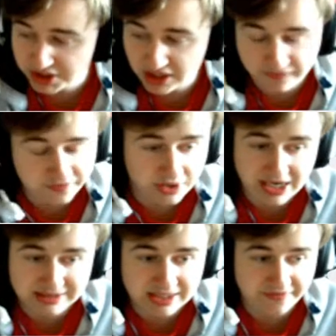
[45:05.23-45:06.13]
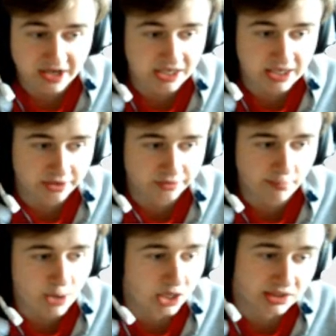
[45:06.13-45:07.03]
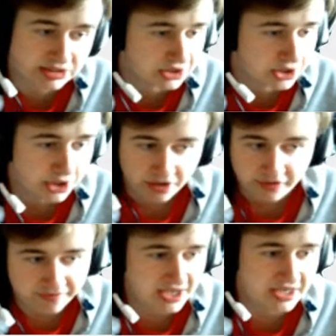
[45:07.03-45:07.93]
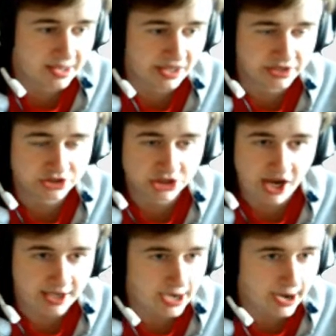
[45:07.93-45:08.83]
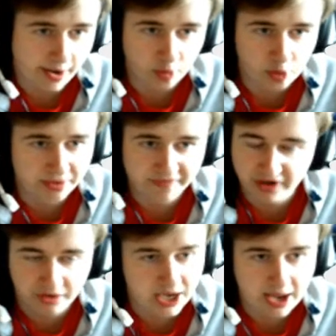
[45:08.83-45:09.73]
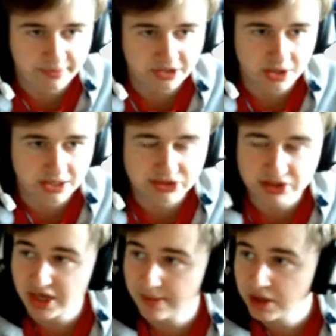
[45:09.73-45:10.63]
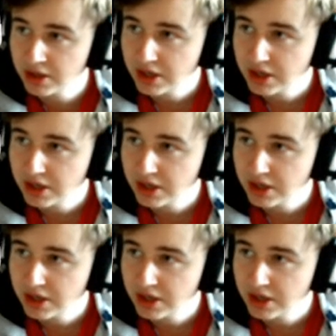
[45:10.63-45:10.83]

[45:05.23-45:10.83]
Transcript: And if you guys have any other remarks, write them in the chat. I will be very happy to answer them.